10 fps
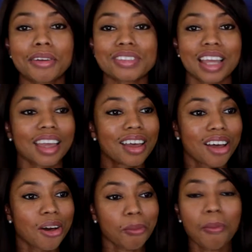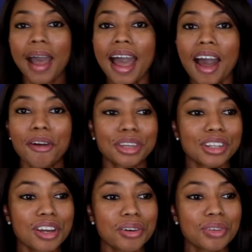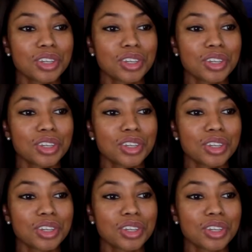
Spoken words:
I was like, wow, you know,